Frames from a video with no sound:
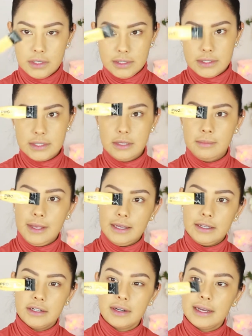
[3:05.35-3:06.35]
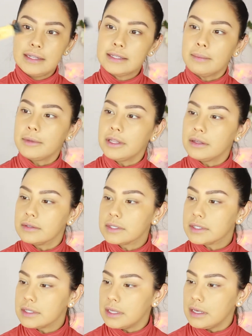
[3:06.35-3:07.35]
To conceal my under eyes, I'm going to use
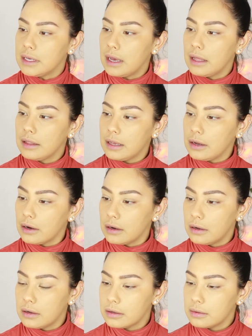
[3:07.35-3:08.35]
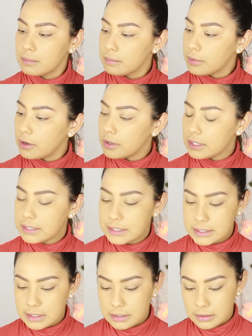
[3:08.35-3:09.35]
the LA Girl Pro
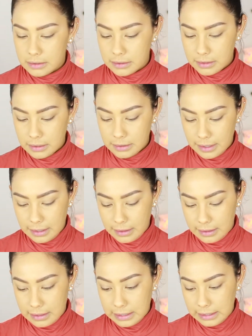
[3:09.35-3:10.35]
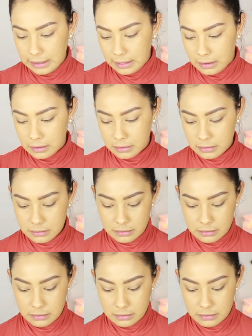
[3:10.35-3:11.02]
Conceal in yellow.